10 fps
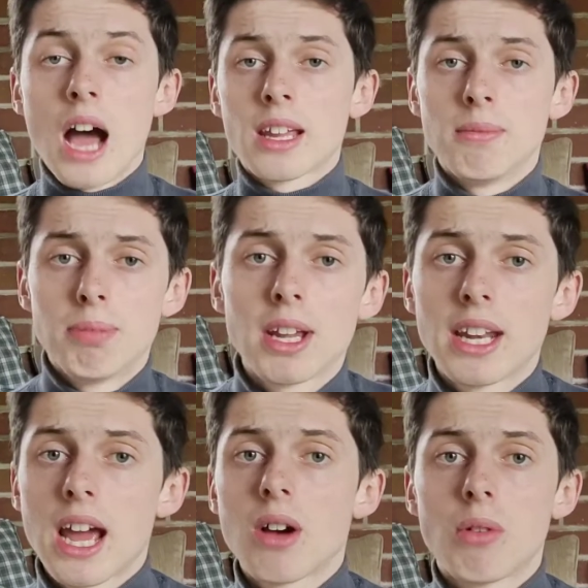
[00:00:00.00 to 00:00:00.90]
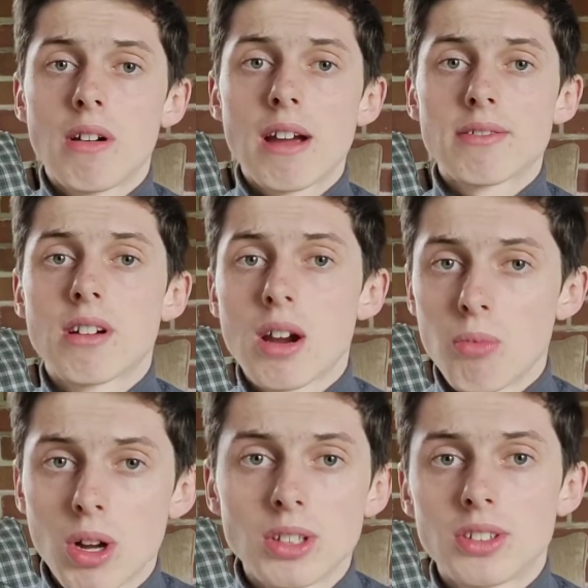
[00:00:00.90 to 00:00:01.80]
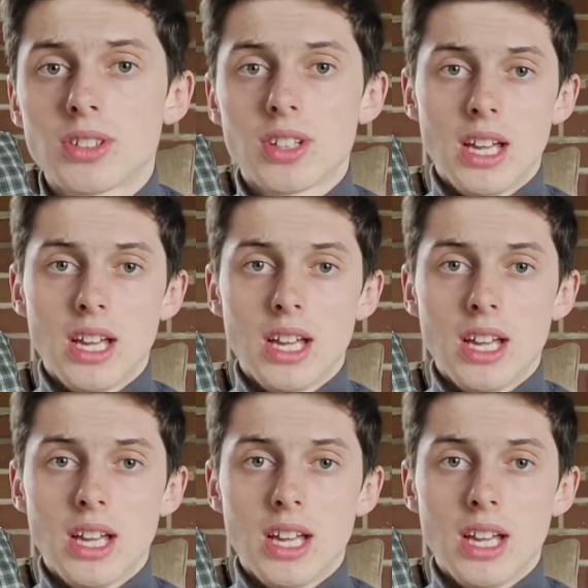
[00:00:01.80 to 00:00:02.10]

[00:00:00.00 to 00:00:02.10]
I can bring it out wherever I want,